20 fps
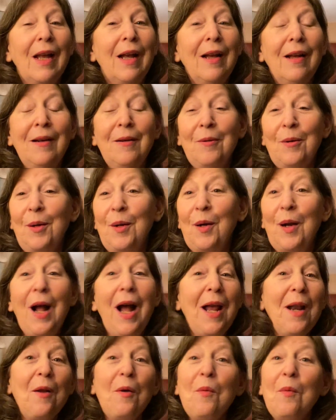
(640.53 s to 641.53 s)
Or
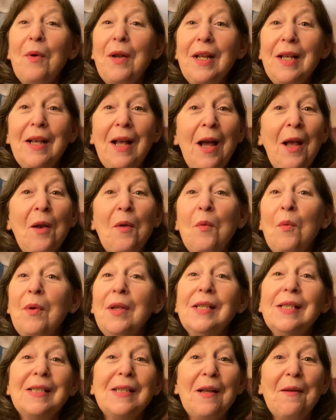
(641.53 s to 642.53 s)
I don't want it, I don't
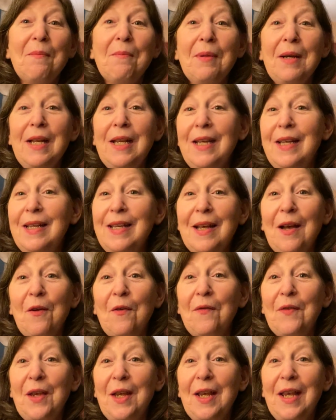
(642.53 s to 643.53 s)
want somebody
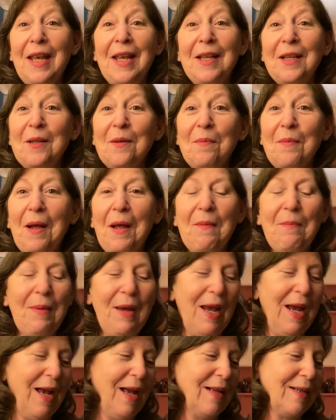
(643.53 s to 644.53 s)
delving into my
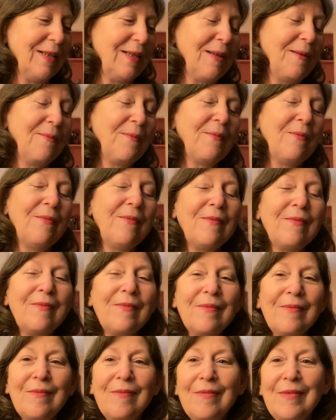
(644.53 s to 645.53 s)
past.
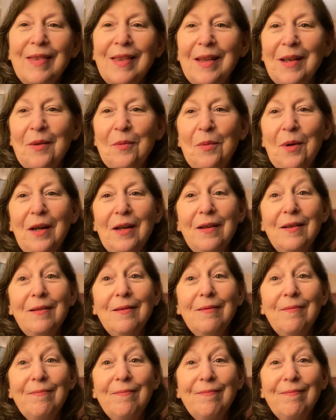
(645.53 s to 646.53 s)

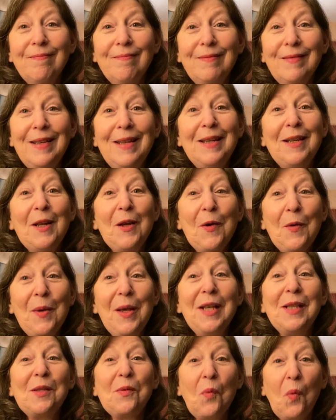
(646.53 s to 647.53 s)
Well, you know,
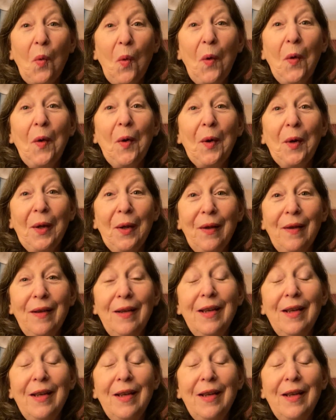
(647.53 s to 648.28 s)
it's work.